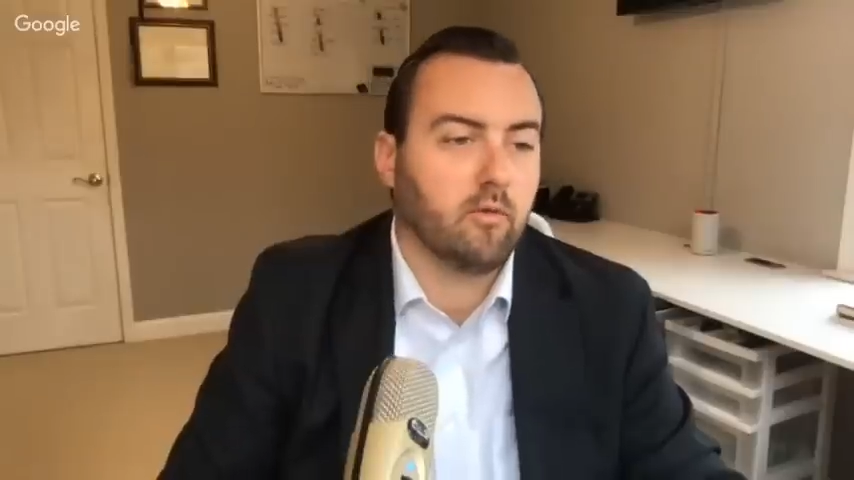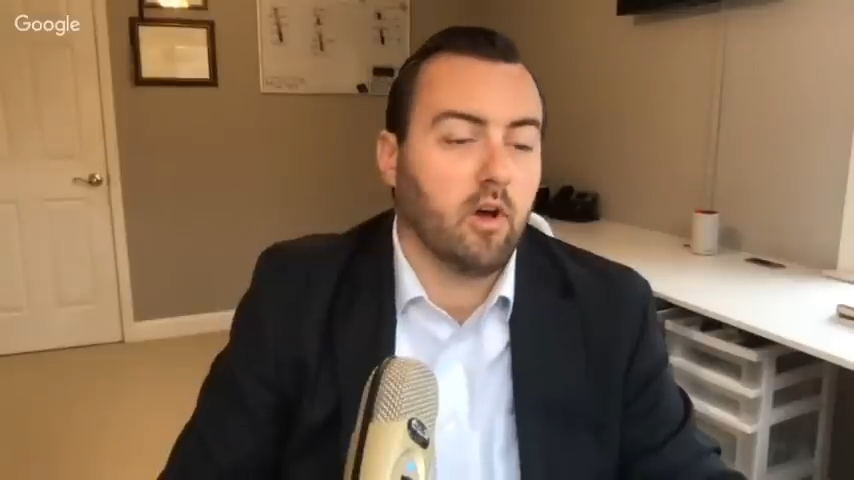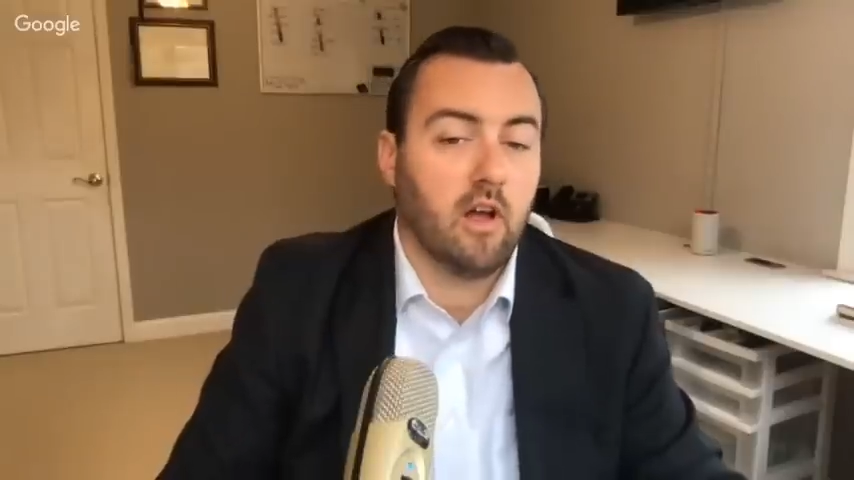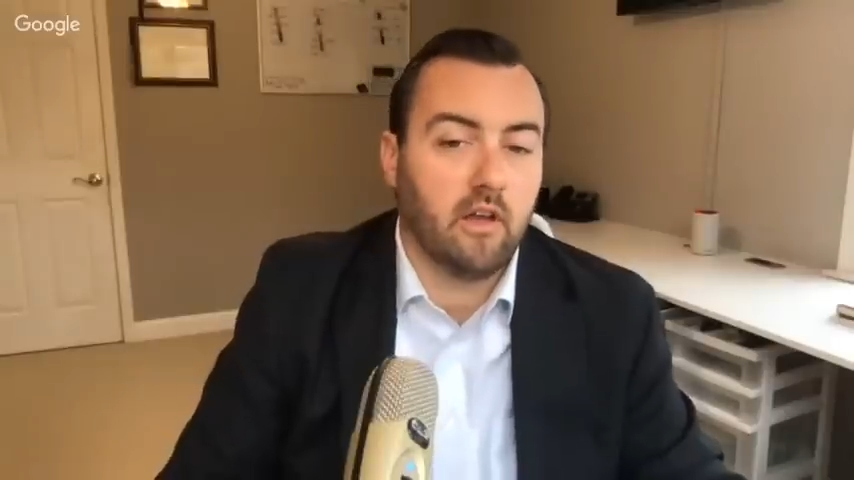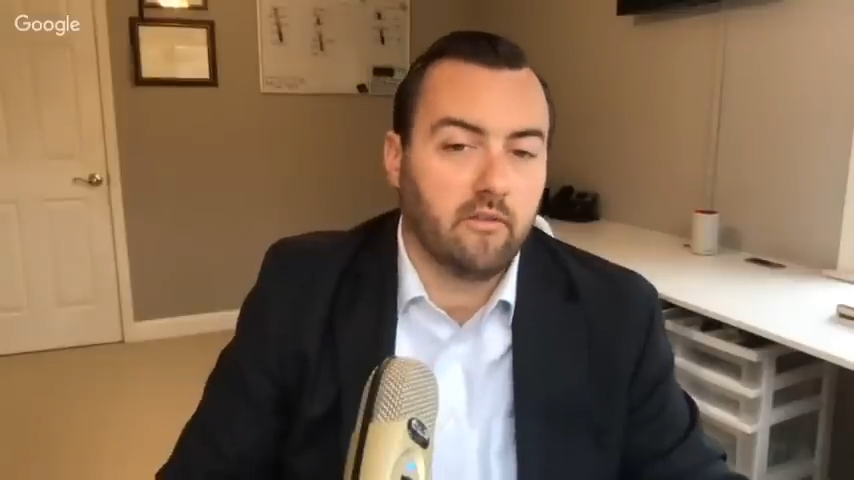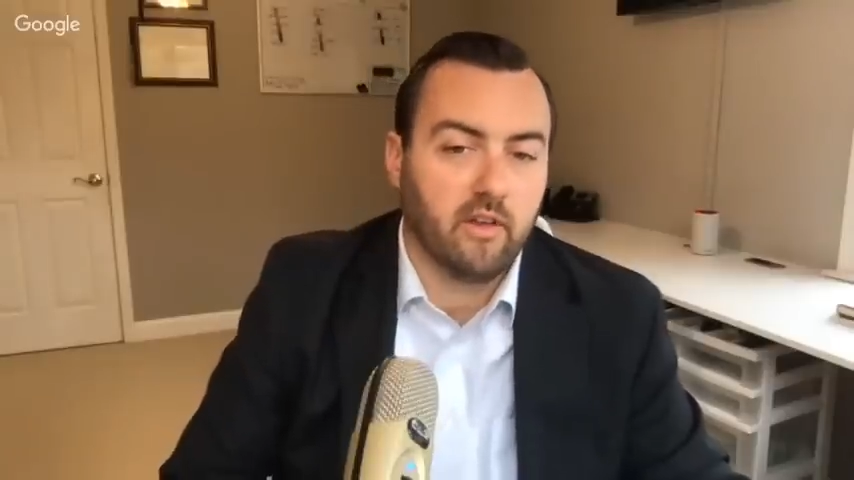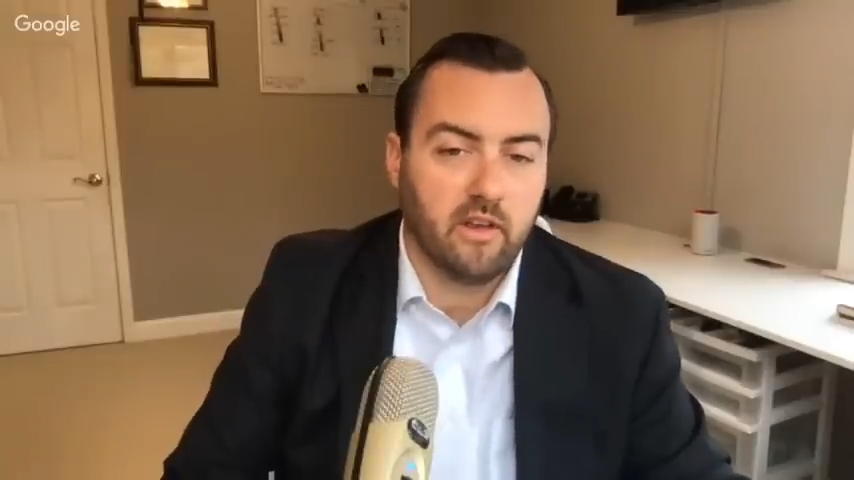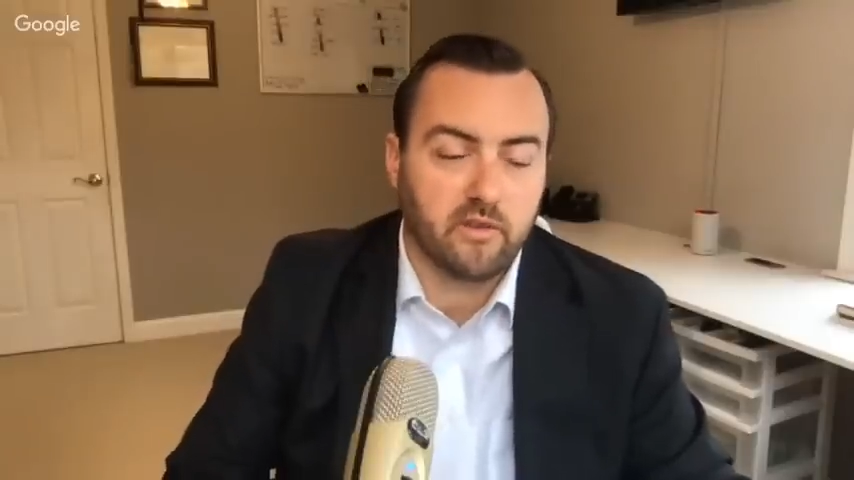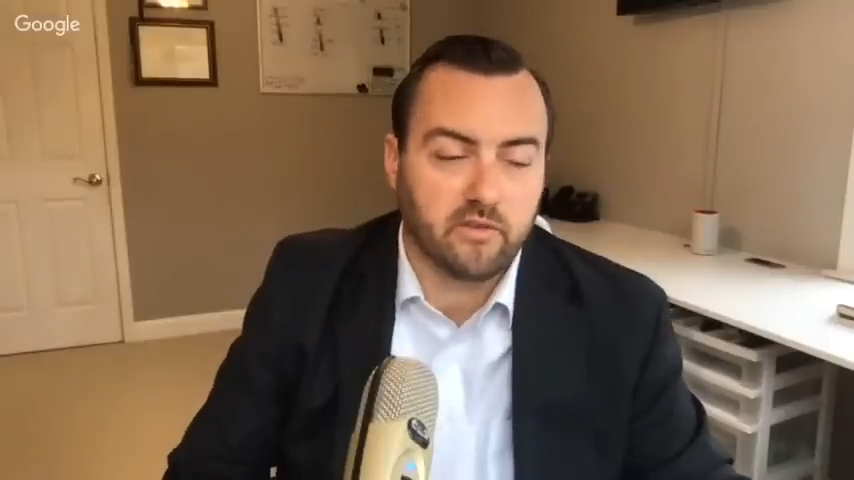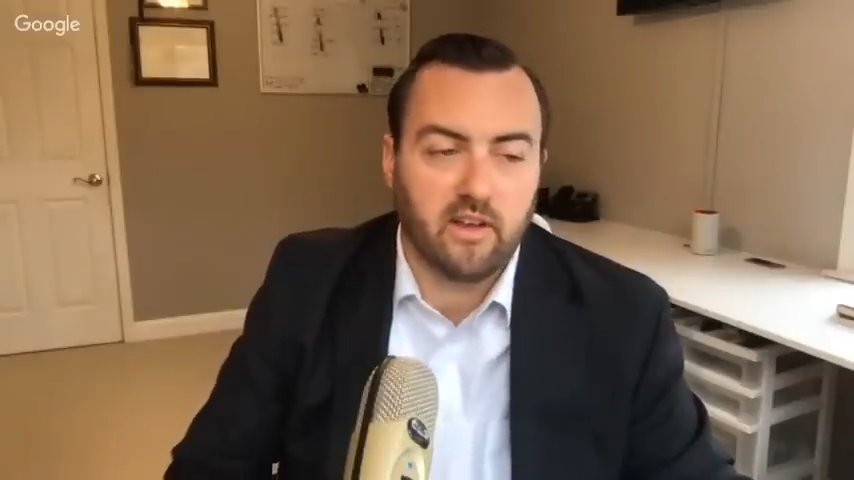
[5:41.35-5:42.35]
Well, in
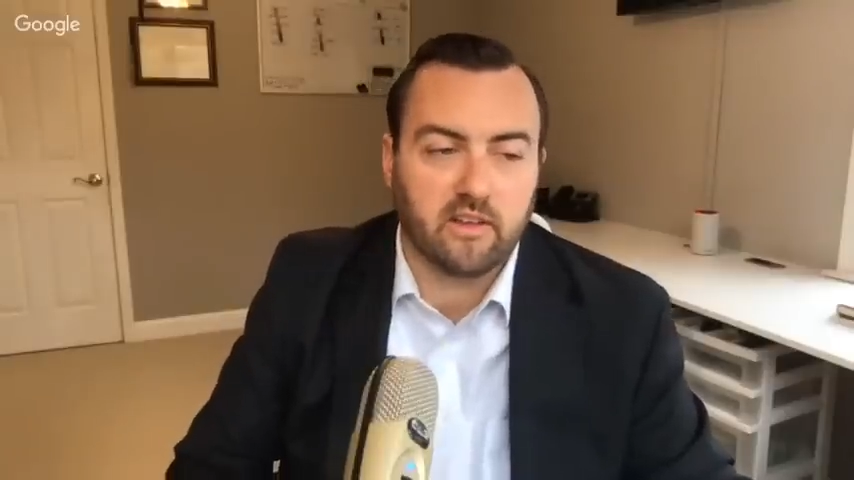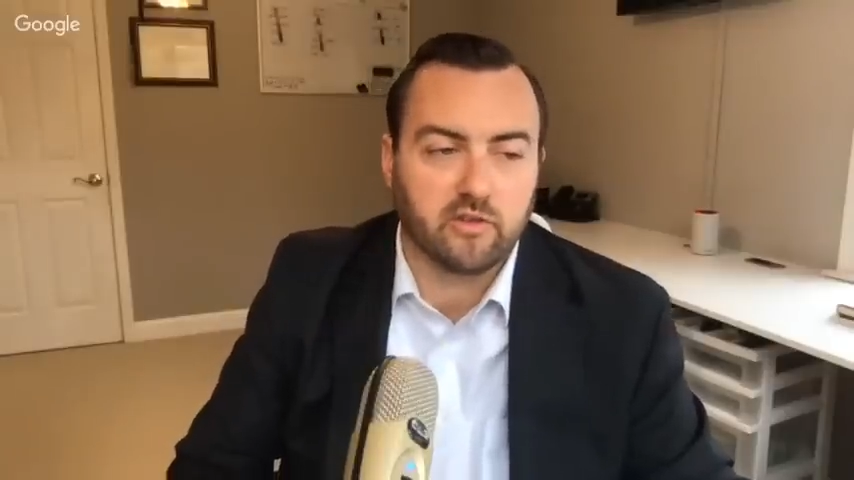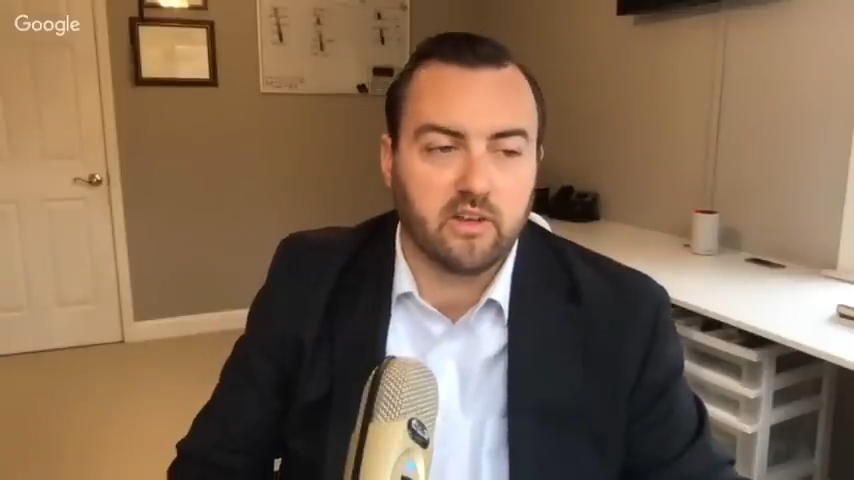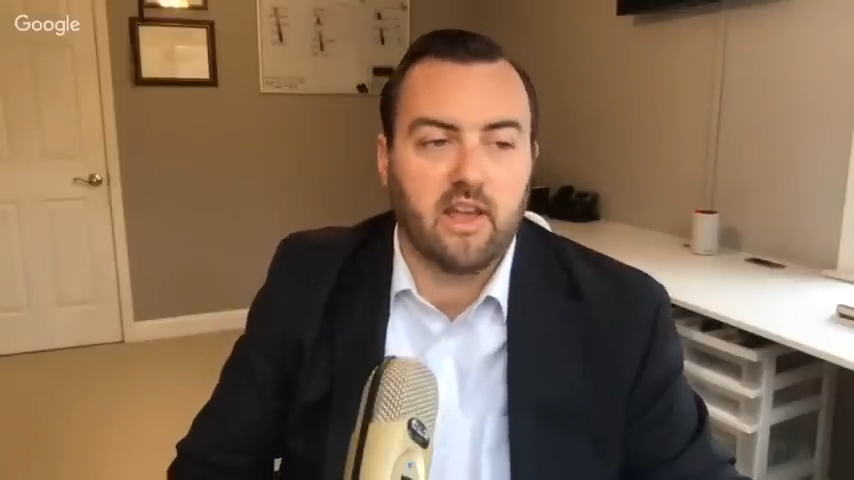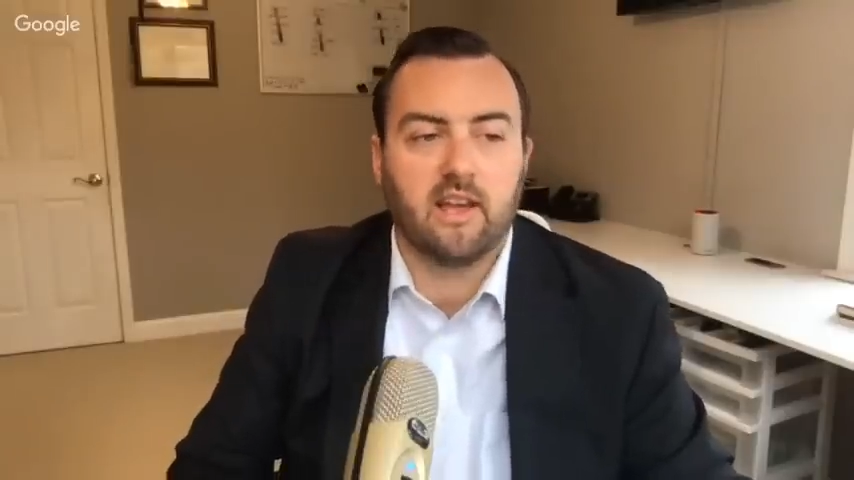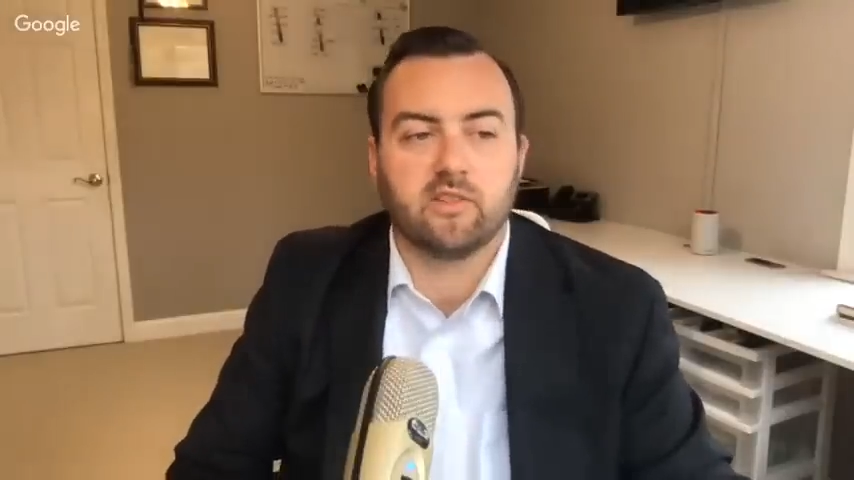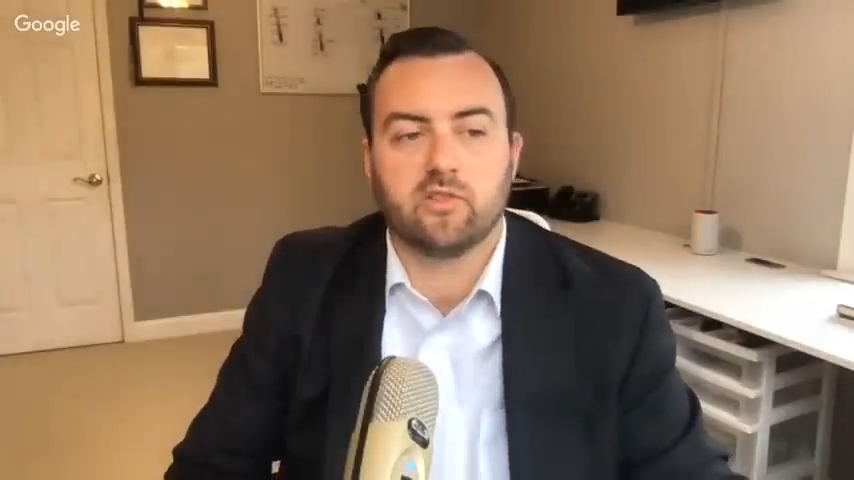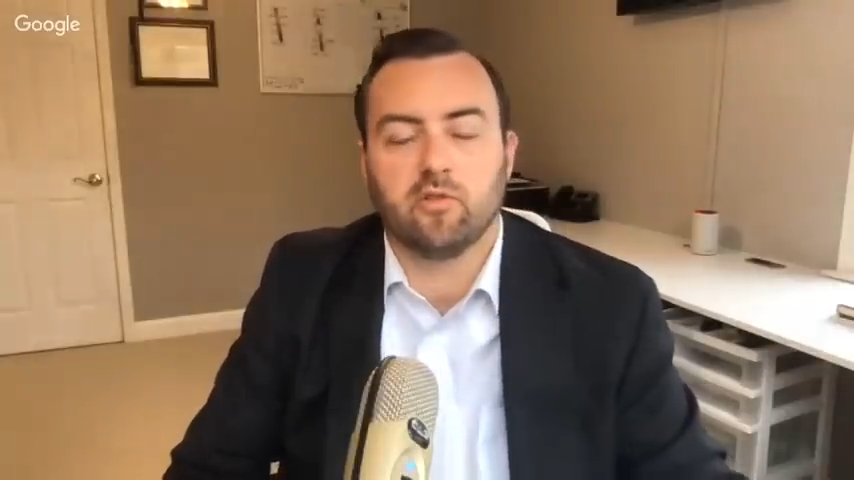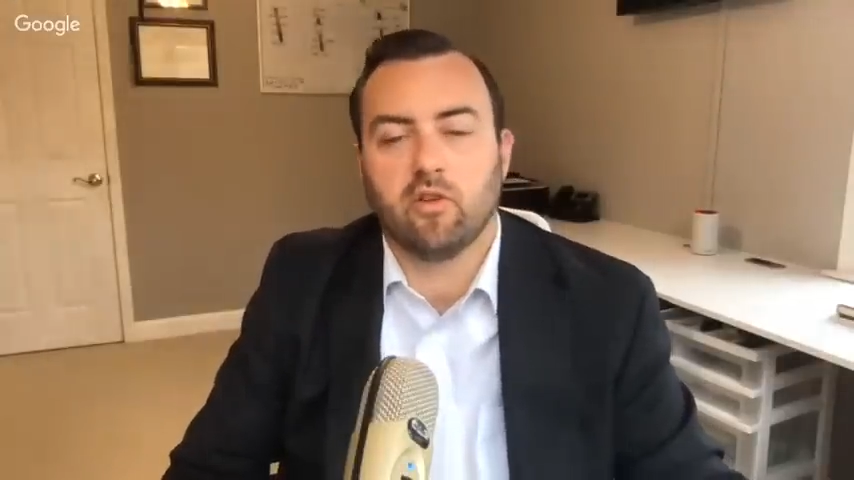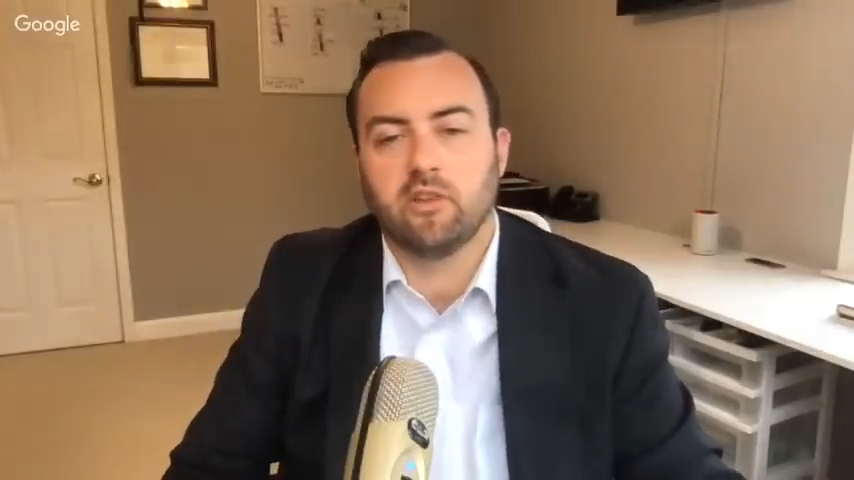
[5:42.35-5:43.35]
fact, I was going to ask
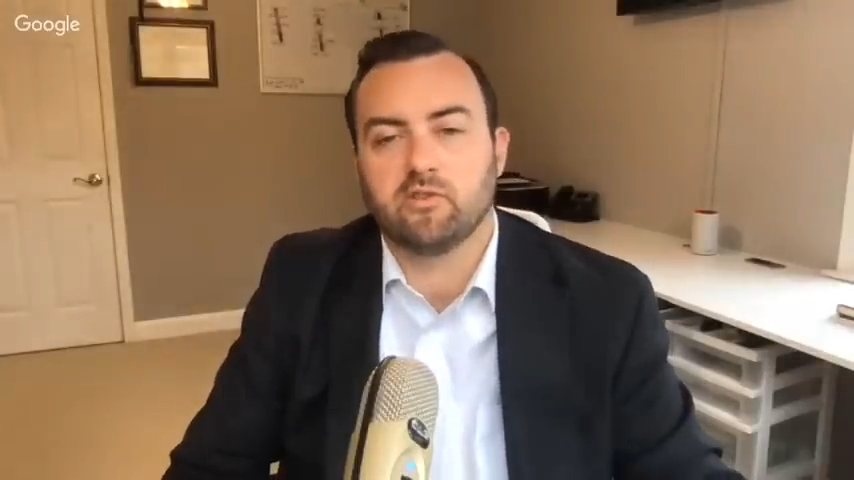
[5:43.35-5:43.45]
you, right?